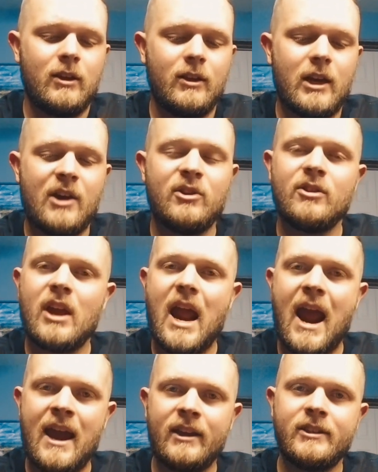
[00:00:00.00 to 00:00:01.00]
they
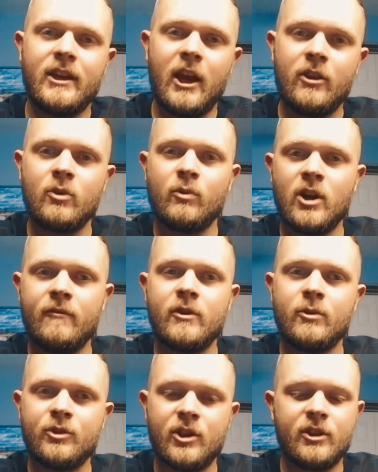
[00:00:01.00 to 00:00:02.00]
add together whatever
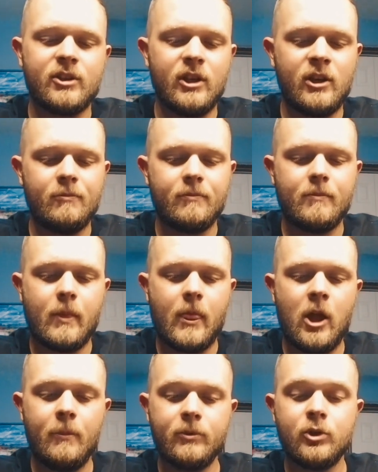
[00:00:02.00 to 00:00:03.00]
you adjust up
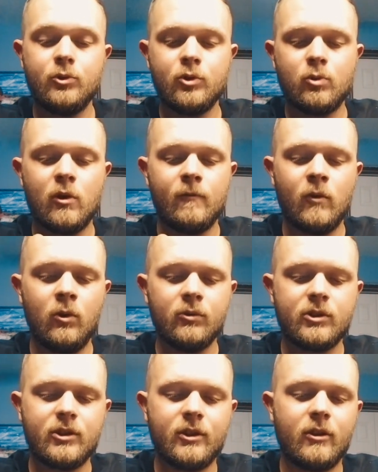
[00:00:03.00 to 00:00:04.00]
to 12
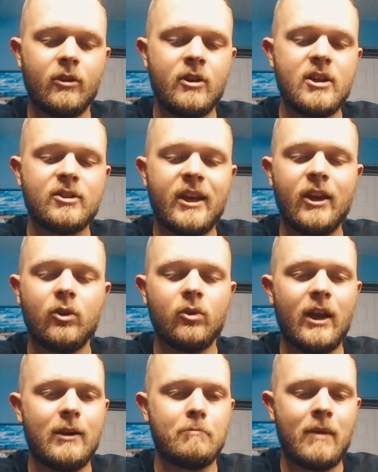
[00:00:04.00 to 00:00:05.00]
volts. These handle
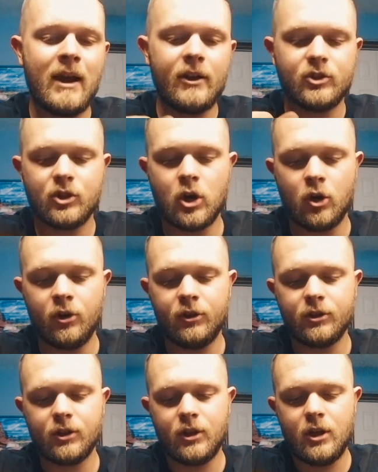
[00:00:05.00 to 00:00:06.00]
a max
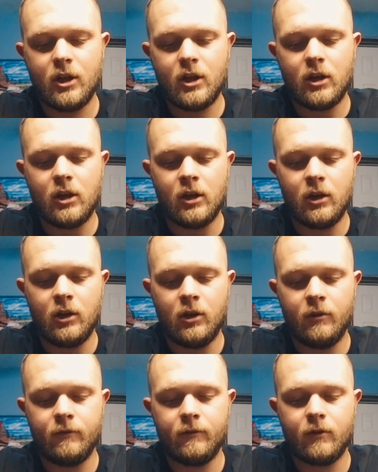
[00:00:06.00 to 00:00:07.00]
current
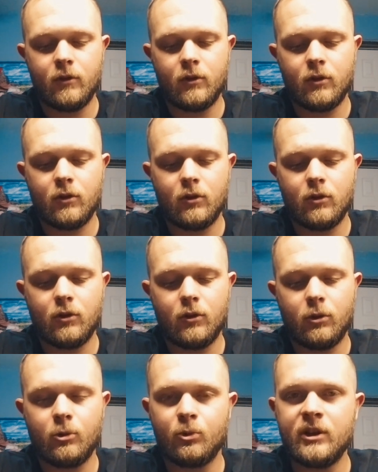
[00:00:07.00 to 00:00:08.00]
of
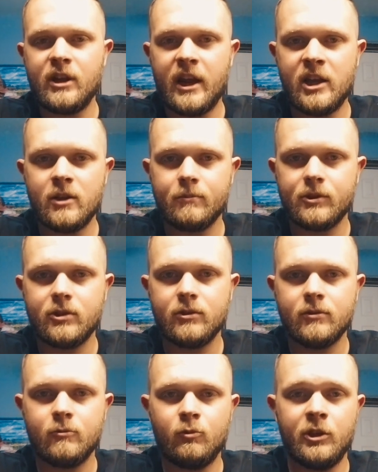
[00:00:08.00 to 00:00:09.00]
3 amps,
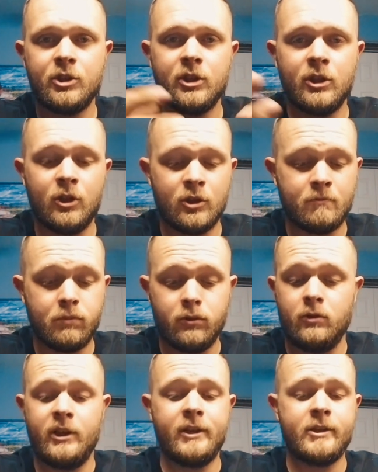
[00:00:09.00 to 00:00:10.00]
which is
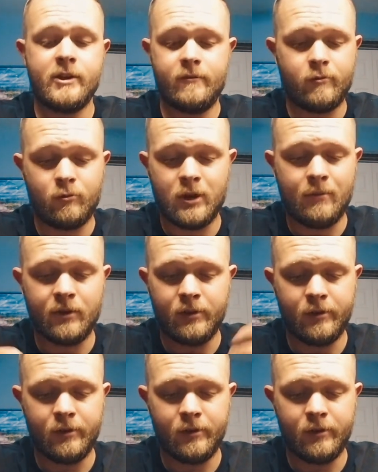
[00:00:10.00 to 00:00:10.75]
plenty for what I'm going to